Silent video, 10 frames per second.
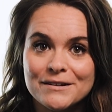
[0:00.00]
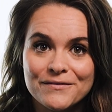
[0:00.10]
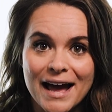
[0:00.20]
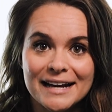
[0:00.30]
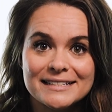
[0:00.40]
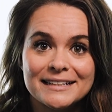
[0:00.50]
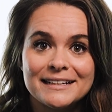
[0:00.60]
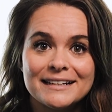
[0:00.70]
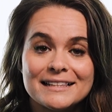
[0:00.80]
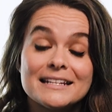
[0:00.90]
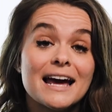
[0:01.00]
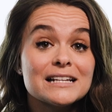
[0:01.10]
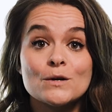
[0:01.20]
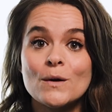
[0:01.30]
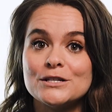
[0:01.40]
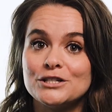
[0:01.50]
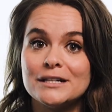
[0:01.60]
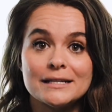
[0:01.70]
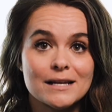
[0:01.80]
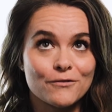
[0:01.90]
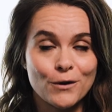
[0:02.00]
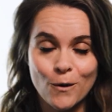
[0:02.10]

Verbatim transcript: defined, the next question is, of